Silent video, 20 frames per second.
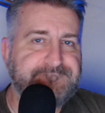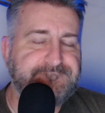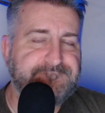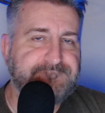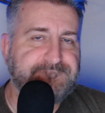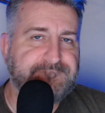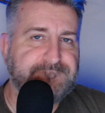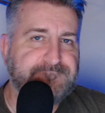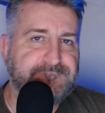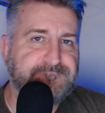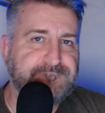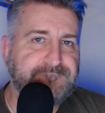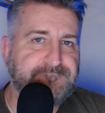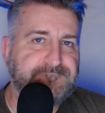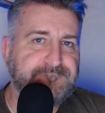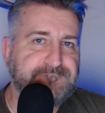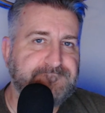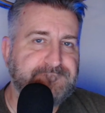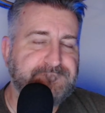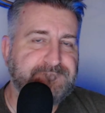
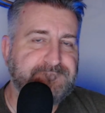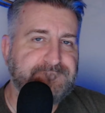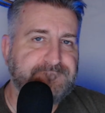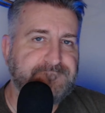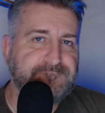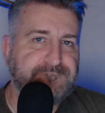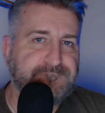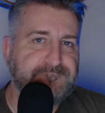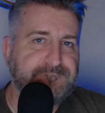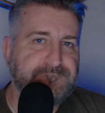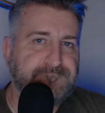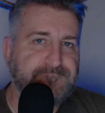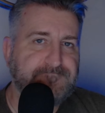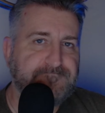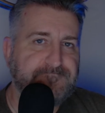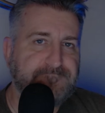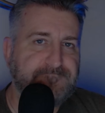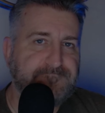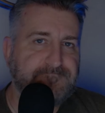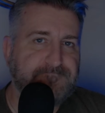
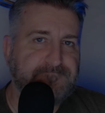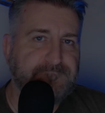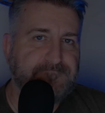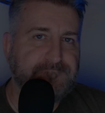[no speech]